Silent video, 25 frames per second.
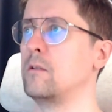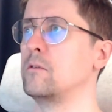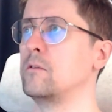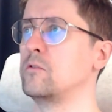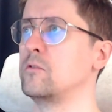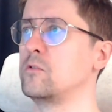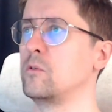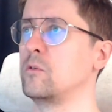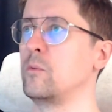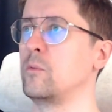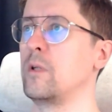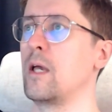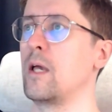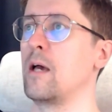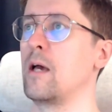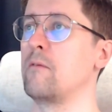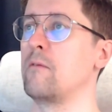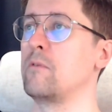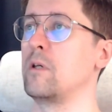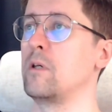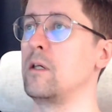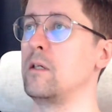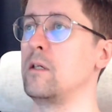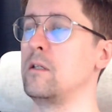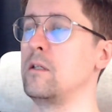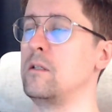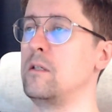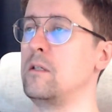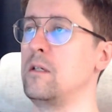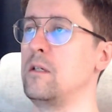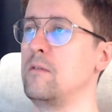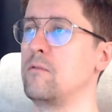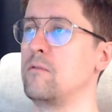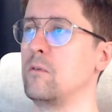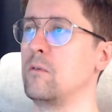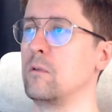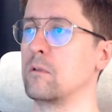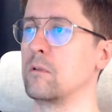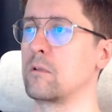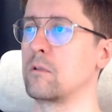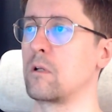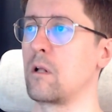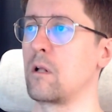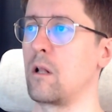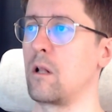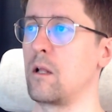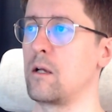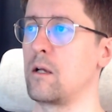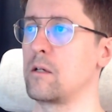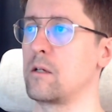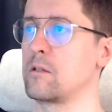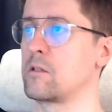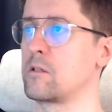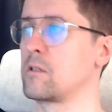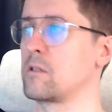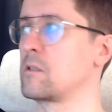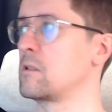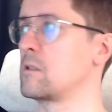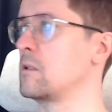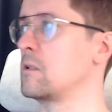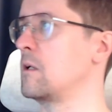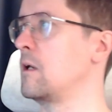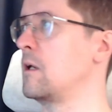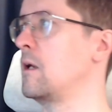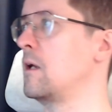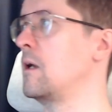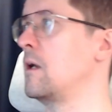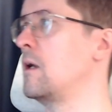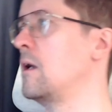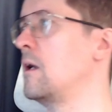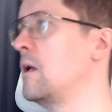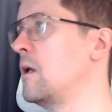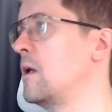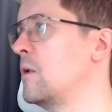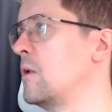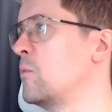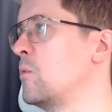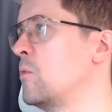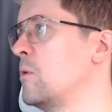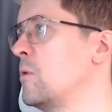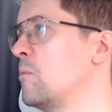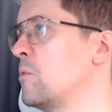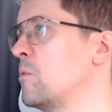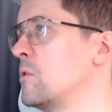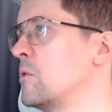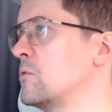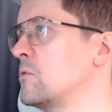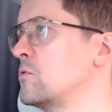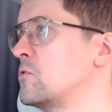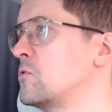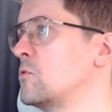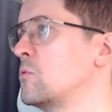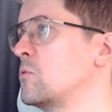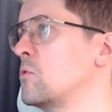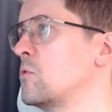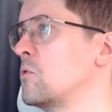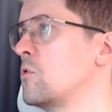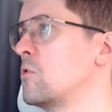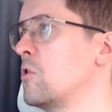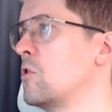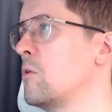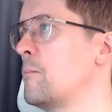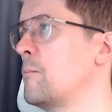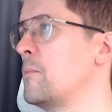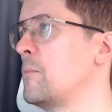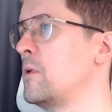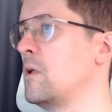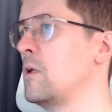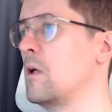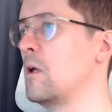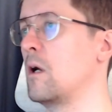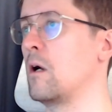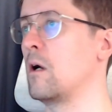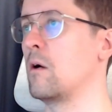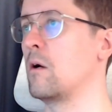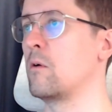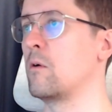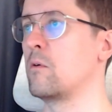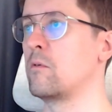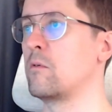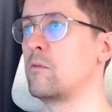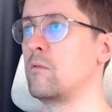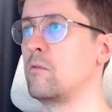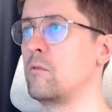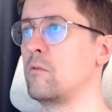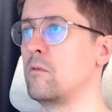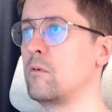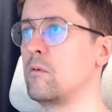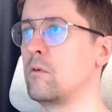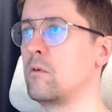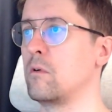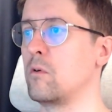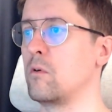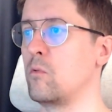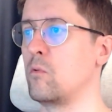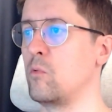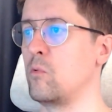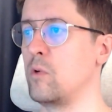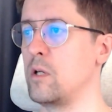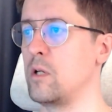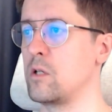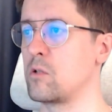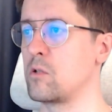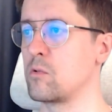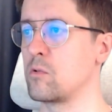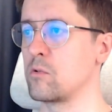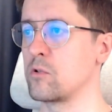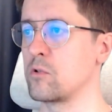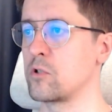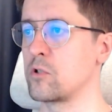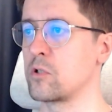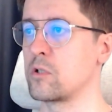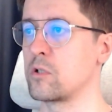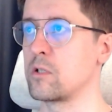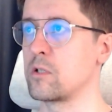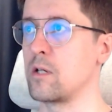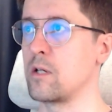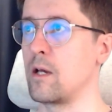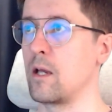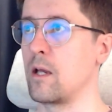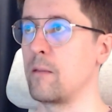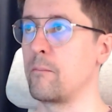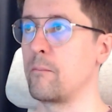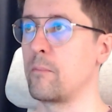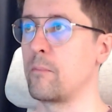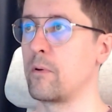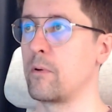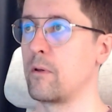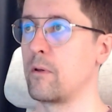So we have a default class, and we want to copy our resource type